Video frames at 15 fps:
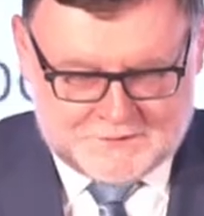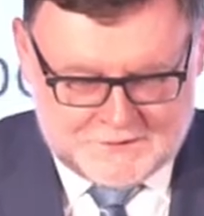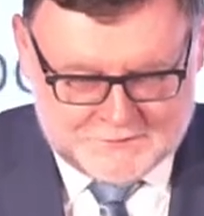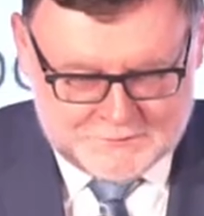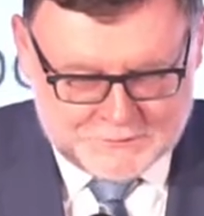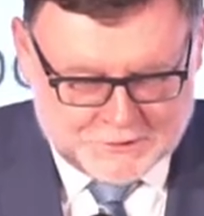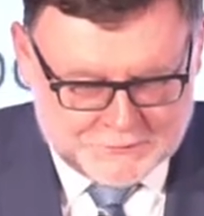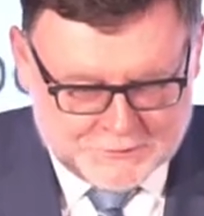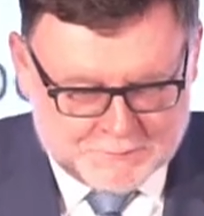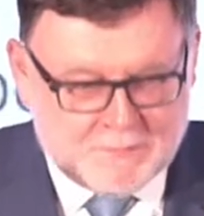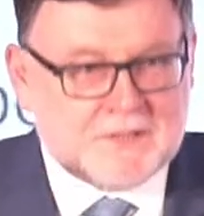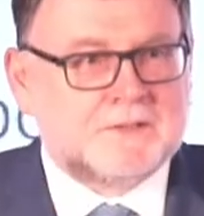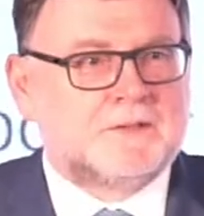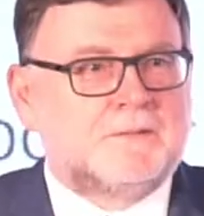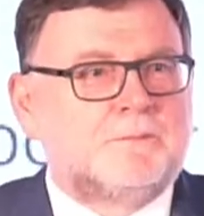and
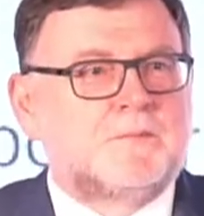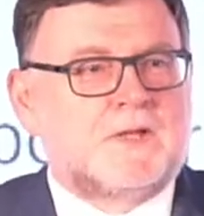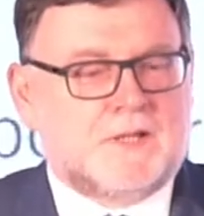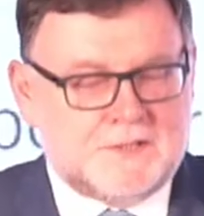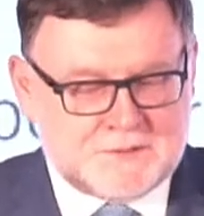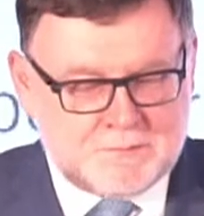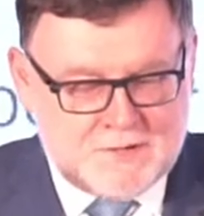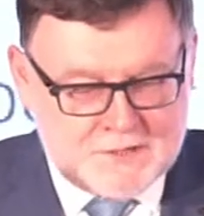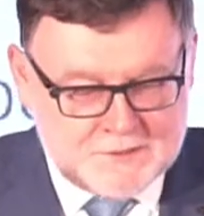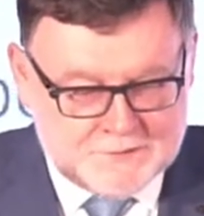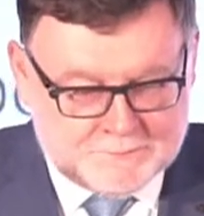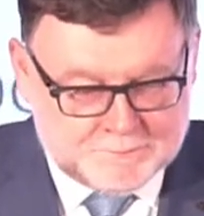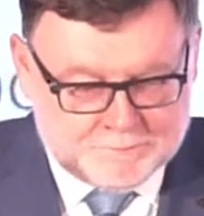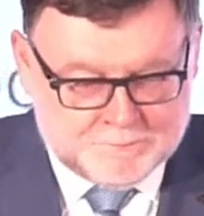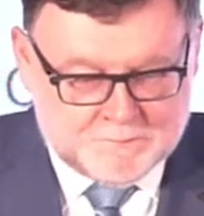gentlemen, it's my
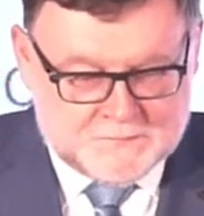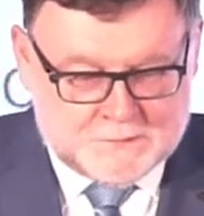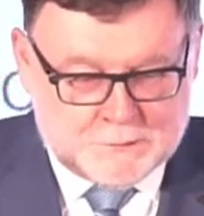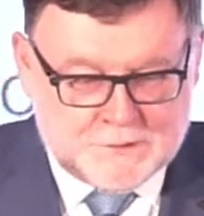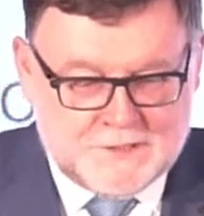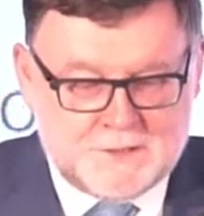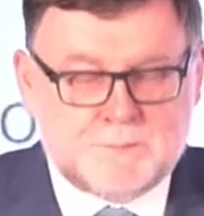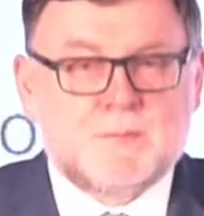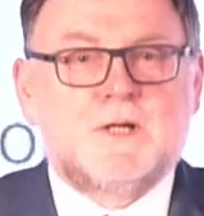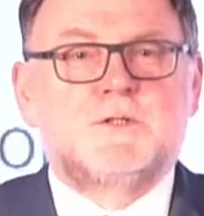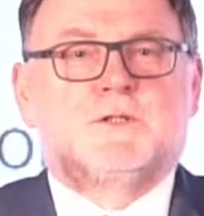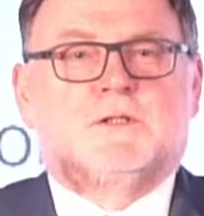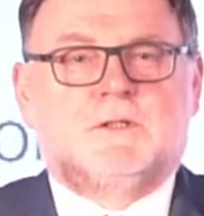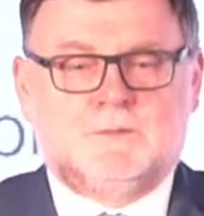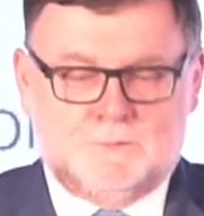great
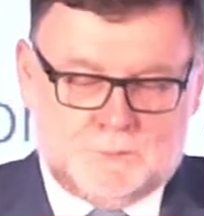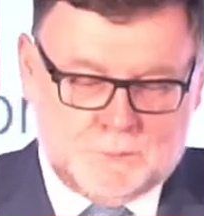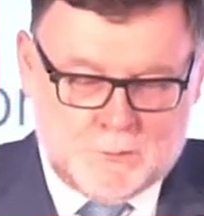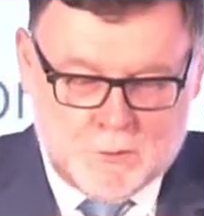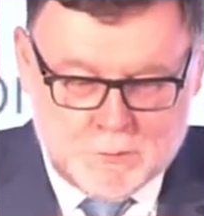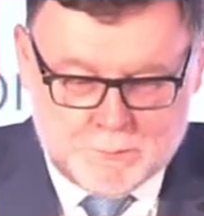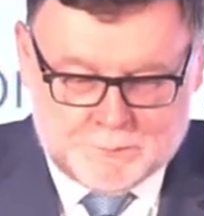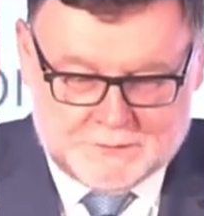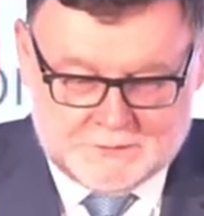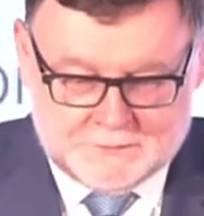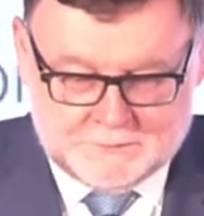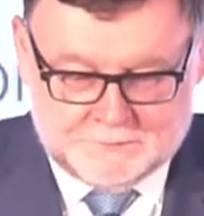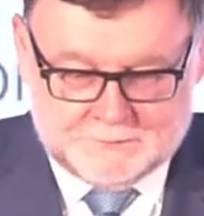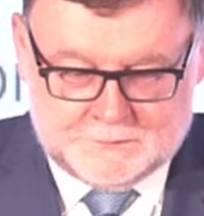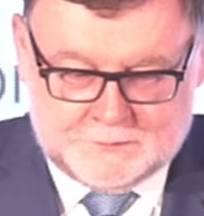pleasure to
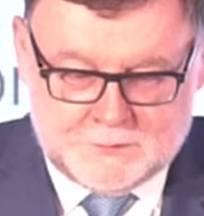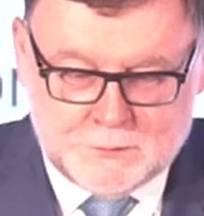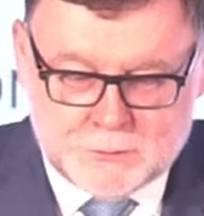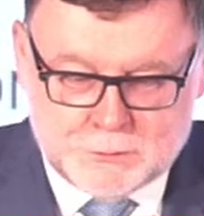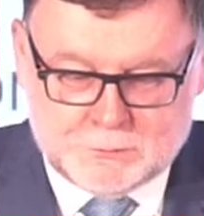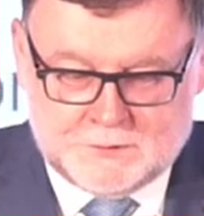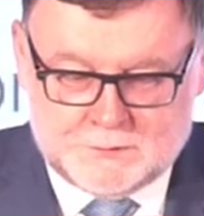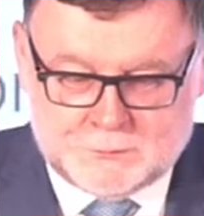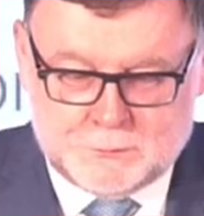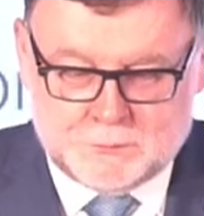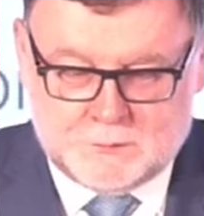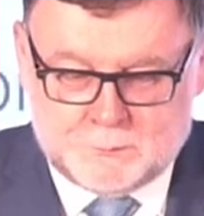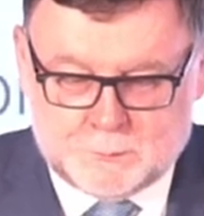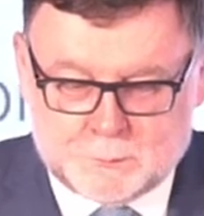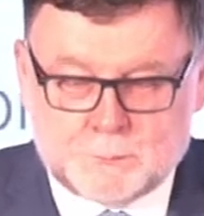open the Insurance
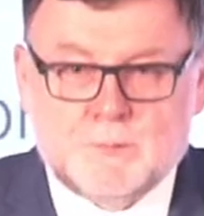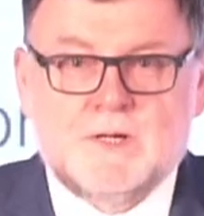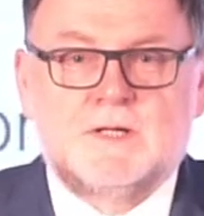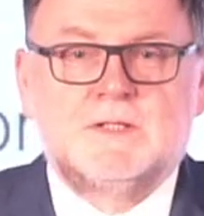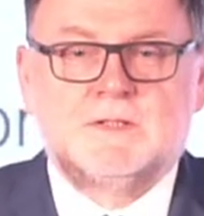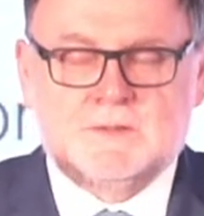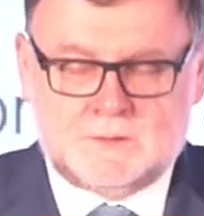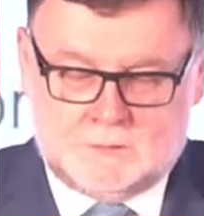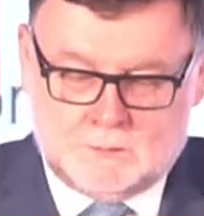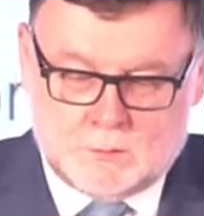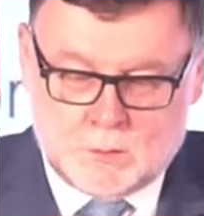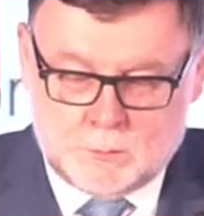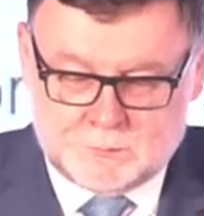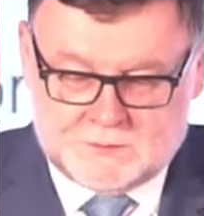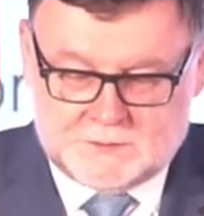Europe Conference
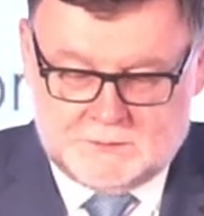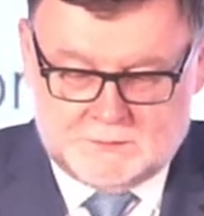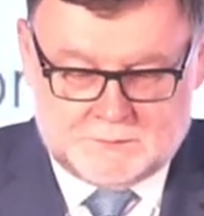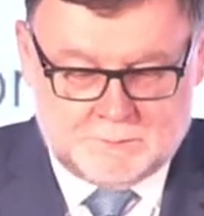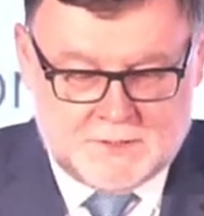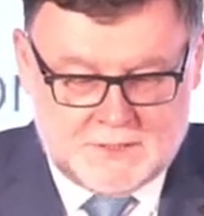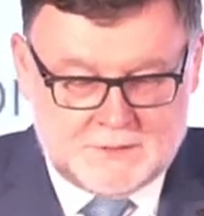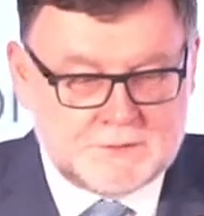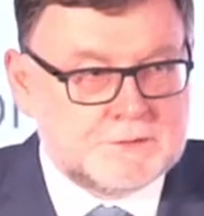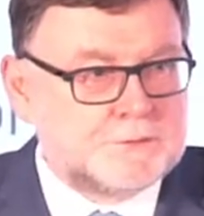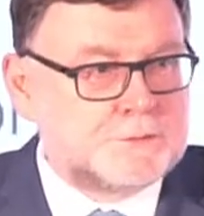hosted by the